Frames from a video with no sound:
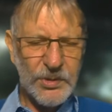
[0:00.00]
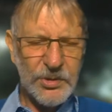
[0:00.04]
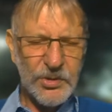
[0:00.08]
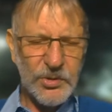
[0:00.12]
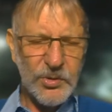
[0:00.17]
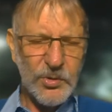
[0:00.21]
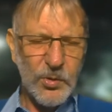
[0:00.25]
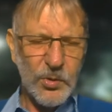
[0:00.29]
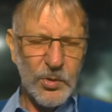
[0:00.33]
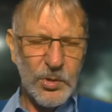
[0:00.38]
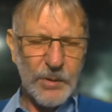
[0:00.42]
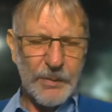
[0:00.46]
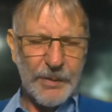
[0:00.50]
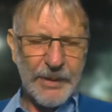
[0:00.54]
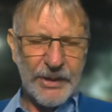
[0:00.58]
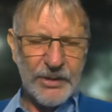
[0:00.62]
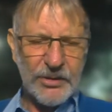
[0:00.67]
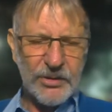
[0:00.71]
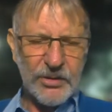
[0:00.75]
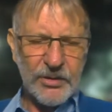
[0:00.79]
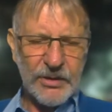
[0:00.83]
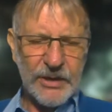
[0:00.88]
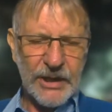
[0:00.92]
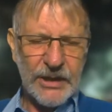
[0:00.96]
to talk about
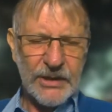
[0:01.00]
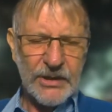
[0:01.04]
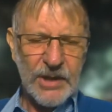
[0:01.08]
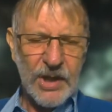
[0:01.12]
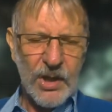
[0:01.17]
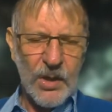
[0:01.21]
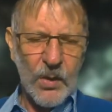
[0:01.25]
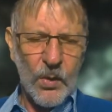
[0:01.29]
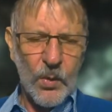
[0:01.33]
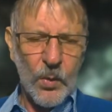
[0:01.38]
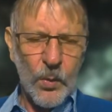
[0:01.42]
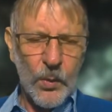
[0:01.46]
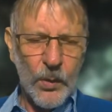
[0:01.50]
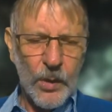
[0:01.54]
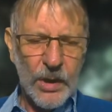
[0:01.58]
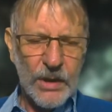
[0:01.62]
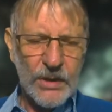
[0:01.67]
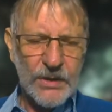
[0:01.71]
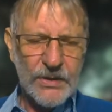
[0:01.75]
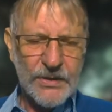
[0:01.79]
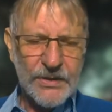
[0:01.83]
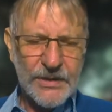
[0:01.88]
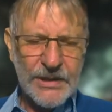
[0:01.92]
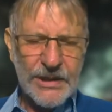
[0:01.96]
tonight,
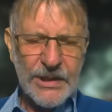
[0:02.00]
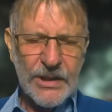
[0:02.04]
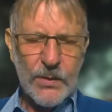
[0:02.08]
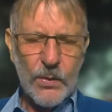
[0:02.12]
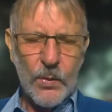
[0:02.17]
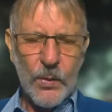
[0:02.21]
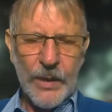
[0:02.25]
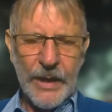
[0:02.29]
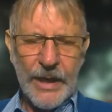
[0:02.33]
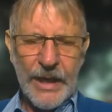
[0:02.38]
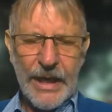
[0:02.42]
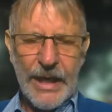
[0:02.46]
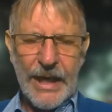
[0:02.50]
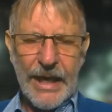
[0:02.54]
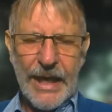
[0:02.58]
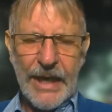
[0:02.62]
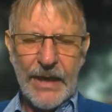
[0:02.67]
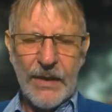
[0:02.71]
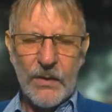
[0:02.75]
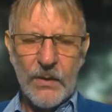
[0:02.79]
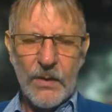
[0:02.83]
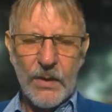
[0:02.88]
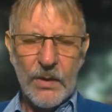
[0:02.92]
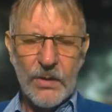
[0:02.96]
see where
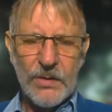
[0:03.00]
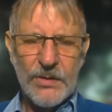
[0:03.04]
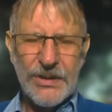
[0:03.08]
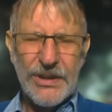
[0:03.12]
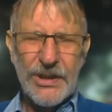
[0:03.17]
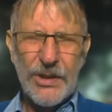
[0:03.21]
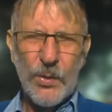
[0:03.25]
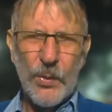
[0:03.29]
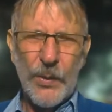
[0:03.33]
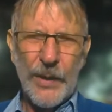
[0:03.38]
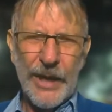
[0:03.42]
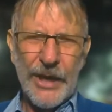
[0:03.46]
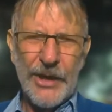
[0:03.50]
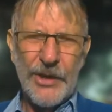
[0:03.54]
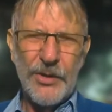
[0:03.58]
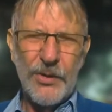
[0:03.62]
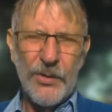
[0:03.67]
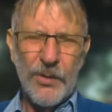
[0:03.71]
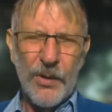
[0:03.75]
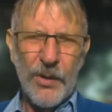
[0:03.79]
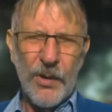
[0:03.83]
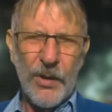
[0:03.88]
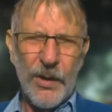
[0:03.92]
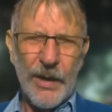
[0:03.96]

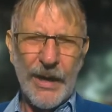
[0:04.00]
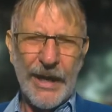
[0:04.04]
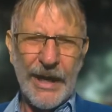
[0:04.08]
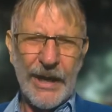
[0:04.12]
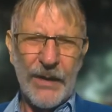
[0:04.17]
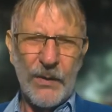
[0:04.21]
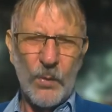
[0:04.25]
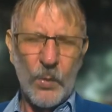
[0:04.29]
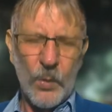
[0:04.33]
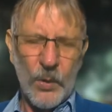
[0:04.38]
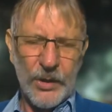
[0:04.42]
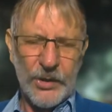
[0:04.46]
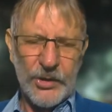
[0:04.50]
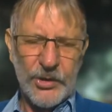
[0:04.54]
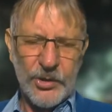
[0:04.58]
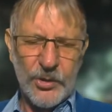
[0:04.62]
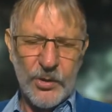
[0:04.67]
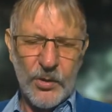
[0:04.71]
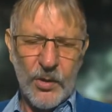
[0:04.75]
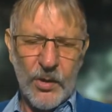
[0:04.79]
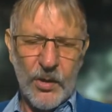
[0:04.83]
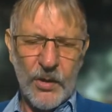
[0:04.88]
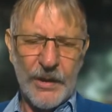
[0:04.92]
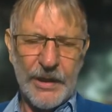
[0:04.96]
you are and what
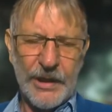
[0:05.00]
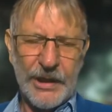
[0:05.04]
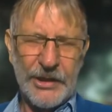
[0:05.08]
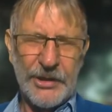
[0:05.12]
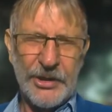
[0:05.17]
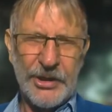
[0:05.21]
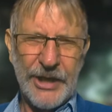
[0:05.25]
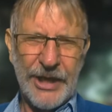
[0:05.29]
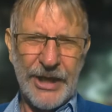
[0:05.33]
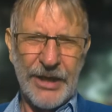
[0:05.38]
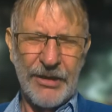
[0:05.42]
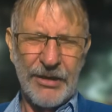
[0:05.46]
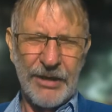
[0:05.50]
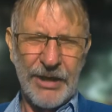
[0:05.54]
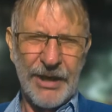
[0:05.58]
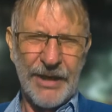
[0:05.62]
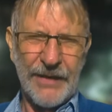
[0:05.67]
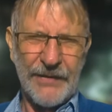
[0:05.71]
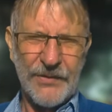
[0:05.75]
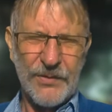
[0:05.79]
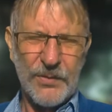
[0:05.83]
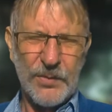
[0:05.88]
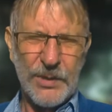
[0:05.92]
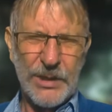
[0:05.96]
you are in our
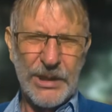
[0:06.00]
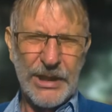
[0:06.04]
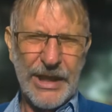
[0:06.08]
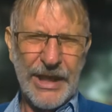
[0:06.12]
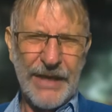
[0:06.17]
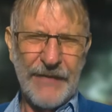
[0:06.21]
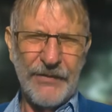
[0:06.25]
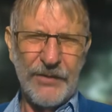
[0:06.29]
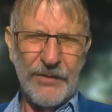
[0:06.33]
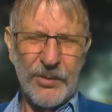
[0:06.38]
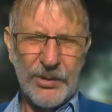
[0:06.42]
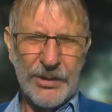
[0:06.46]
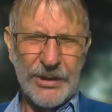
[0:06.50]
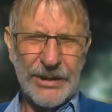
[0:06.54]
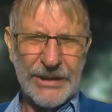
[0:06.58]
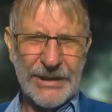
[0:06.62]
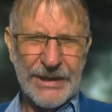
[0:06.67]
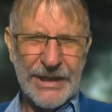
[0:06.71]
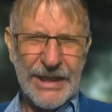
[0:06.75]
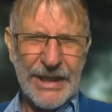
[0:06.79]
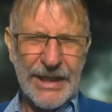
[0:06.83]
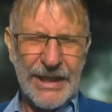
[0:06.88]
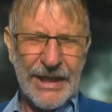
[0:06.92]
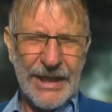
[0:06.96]
lives. So we're going to have a look at
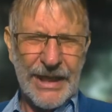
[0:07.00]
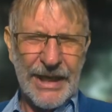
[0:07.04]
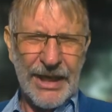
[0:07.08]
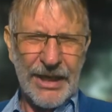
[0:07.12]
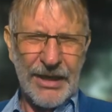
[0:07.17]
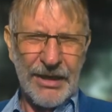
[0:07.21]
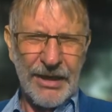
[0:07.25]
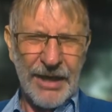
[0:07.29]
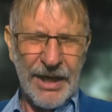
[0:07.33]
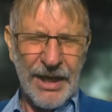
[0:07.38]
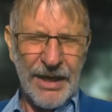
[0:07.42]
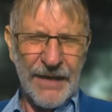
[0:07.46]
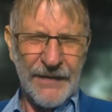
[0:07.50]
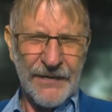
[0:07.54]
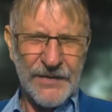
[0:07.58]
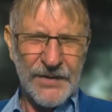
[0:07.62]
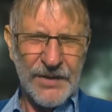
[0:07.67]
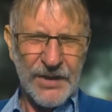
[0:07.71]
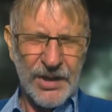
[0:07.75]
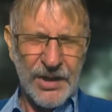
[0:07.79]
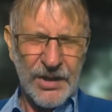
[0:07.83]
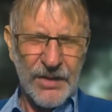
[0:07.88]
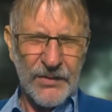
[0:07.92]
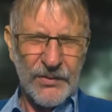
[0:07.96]
our
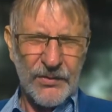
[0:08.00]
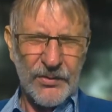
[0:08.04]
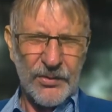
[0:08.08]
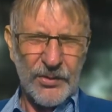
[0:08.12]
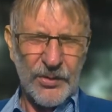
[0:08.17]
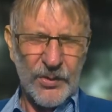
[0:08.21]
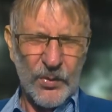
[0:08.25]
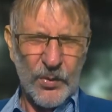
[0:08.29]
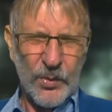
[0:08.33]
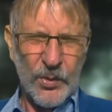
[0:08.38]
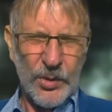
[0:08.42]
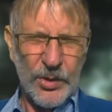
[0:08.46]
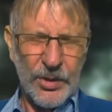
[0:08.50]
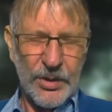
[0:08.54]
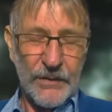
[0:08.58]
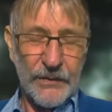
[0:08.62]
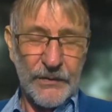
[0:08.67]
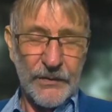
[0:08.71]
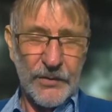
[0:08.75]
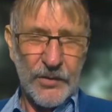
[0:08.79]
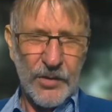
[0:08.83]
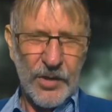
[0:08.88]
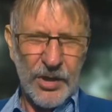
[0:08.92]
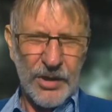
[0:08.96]
lives through the Word of
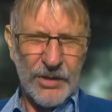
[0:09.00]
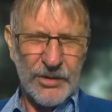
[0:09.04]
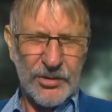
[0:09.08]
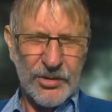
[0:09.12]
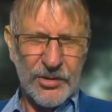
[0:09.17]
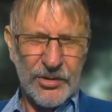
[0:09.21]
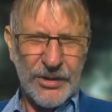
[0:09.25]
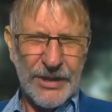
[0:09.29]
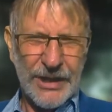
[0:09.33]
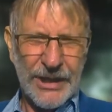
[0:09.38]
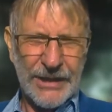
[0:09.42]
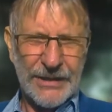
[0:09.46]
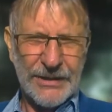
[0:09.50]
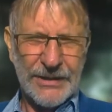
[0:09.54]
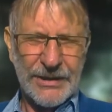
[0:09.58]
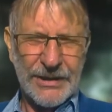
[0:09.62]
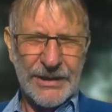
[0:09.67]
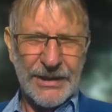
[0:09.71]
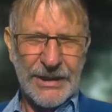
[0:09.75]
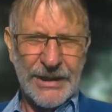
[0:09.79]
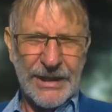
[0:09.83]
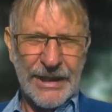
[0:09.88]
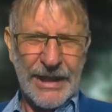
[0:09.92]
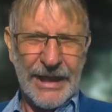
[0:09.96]
God tonight.
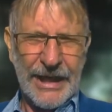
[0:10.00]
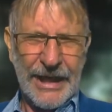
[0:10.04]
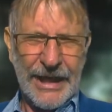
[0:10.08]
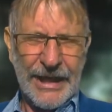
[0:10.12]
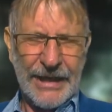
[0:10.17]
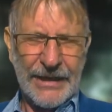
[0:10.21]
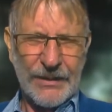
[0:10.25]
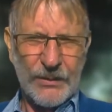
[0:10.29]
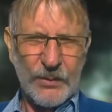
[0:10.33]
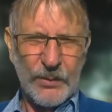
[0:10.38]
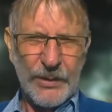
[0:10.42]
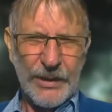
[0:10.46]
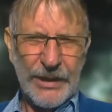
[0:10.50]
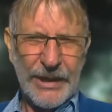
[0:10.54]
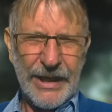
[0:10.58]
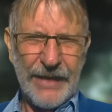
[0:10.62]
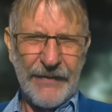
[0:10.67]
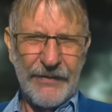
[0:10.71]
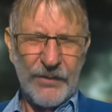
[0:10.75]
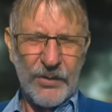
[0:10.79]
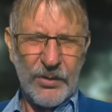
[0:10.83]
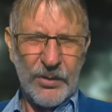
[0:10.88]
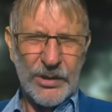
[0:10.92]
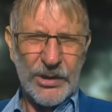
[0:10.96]
And we're going to
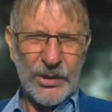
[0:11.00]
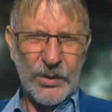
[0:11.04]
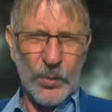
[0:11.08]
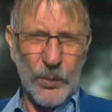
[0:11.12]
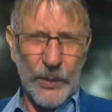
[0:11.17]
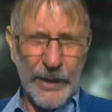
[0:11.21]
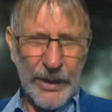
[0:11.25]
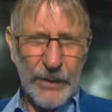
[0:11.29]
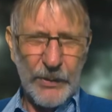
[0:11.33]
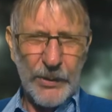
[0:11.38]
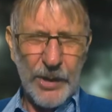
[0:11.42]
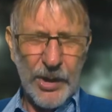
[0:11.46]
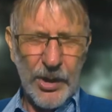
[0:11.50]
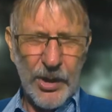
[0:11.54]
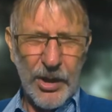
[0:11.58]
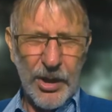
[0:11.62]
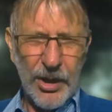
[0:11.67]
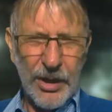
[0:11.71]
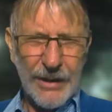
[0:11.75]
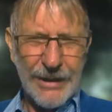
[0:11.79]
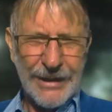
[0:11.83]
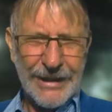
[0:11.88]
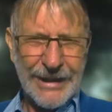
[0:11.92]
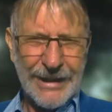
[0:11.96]
have a look at where we are